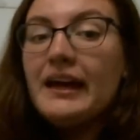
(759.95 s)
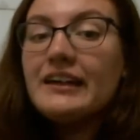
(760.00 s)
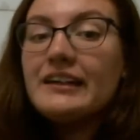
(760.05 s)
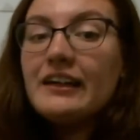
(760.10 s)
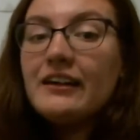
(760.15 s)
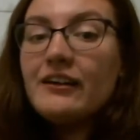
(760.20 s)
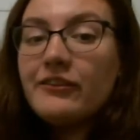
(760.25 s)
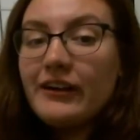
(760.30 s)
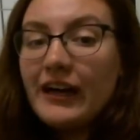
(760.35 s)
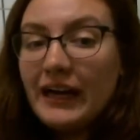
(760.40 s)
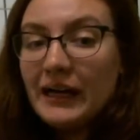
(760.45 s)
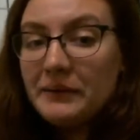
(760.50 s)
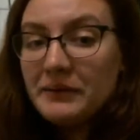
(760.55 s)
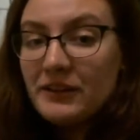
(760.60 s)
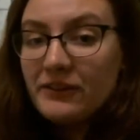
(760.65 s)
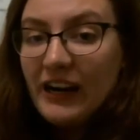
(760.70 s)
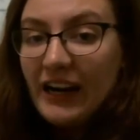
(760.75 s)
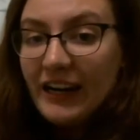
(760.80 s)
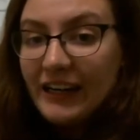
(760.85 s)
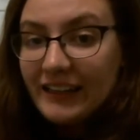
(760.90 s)
Now if I am
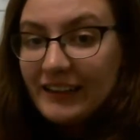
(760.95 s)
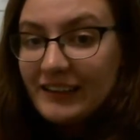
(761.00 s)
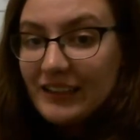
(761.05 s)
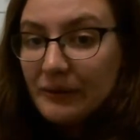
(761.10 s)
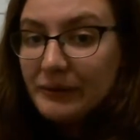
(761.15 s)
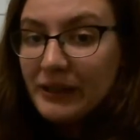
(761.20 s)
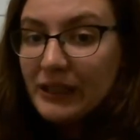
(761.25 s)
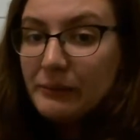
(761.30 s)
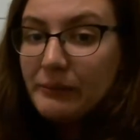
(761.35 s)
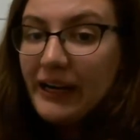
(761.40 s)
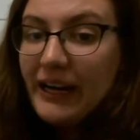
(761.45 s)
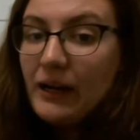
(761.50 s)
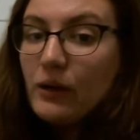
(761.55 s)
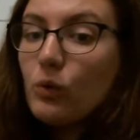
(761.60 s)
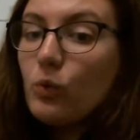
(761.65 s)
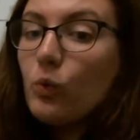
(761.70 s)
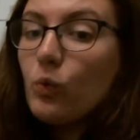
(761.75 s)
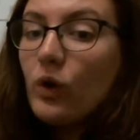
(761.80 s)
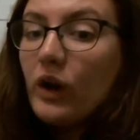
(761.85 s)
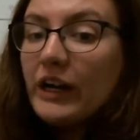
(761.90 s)
dividing something by
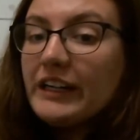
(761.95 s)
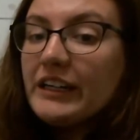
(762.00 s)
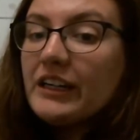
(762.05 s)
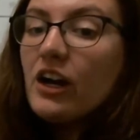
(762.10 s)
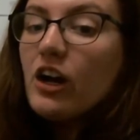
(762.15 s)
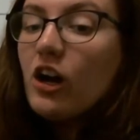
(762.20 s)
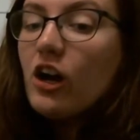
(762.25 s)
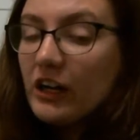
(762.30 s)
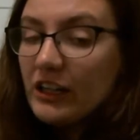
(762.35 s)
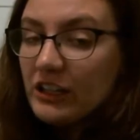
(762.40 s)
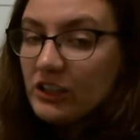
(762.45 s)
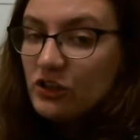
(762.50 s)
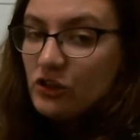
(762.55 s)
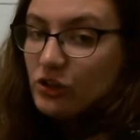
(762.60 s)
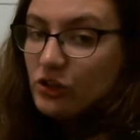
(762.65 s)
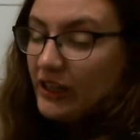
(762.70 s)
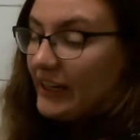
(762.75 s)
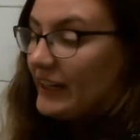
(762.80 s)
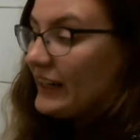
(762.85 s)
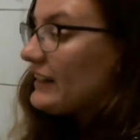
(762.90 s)

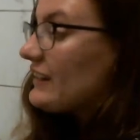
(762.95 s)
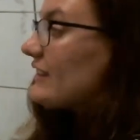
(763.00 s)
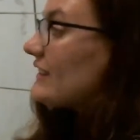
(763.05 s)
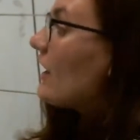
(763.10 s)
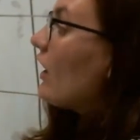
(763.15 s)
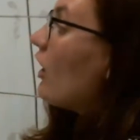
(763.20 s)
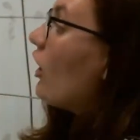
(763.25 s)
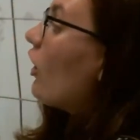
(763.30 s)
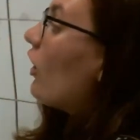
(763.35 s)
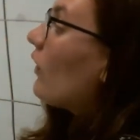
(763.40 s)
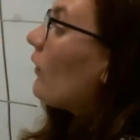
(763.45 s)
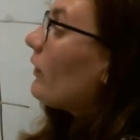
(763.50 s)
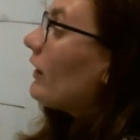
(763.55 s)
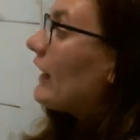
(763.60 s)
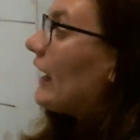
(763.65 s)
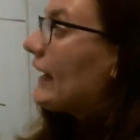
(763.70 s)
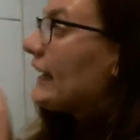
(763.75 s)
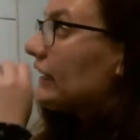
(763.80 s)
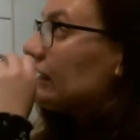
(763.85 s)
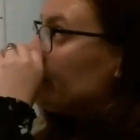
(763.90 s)
100ths, what
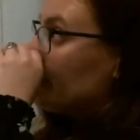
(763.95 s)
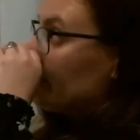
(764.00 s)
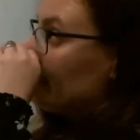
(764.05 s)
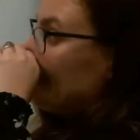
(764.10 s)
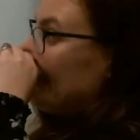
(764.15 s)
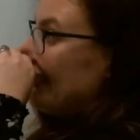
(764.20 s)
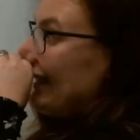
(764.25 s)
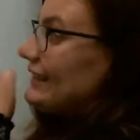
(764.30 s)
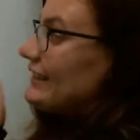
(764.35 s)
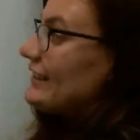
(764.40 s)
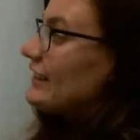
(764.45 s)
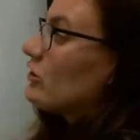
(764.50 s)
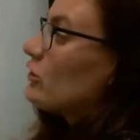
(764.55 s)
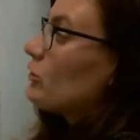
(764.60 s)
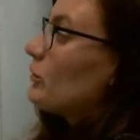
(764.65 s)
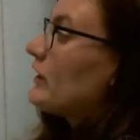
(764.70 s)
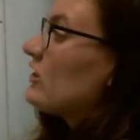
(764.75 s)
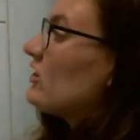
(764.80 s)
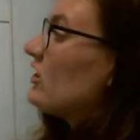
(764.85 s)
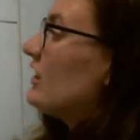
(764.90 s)
I can do in that
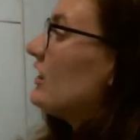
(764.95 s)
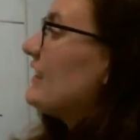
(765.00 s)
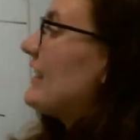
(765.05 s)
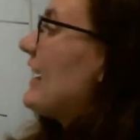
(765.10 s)
situation is